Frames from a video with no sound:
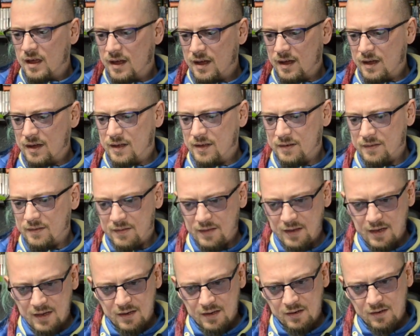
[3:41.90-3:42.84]
And
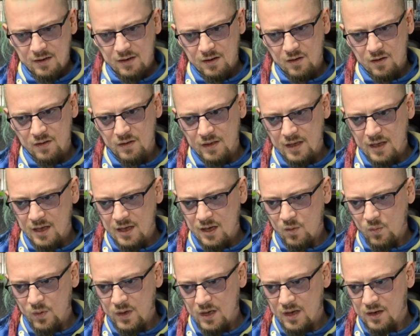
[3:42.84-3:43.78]
then
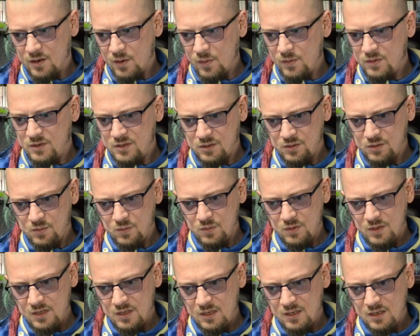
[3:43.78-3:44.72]
we are going to
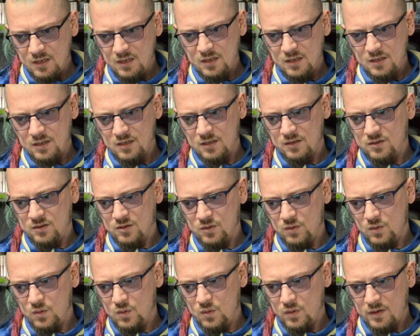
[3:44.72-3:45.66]
need
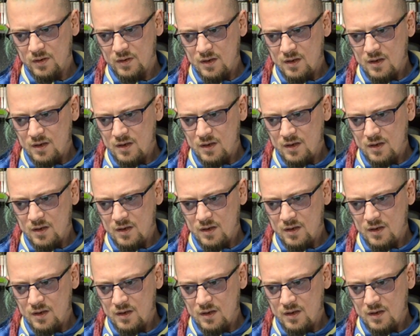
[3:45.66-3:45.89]
to